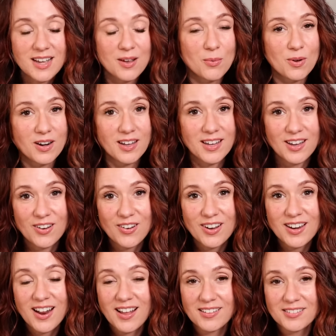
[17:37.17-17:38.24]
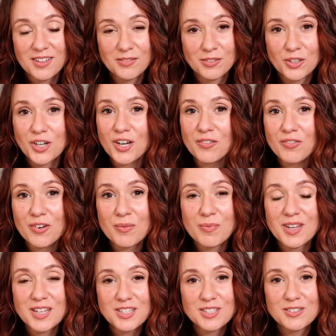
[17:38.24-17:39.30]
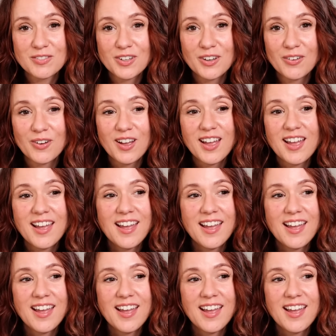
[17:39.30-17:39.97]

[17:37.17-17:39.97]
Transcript: I want to hear it. I love learning from each of you.